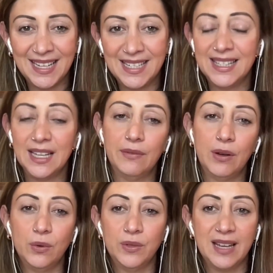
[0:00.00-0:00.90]
And instead of a
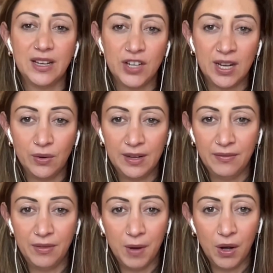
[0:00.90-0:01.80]
whole sachet, I'll
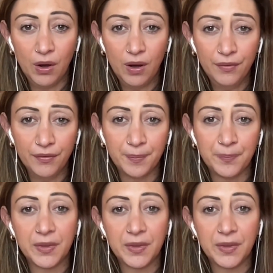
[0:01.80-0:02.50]
give them half.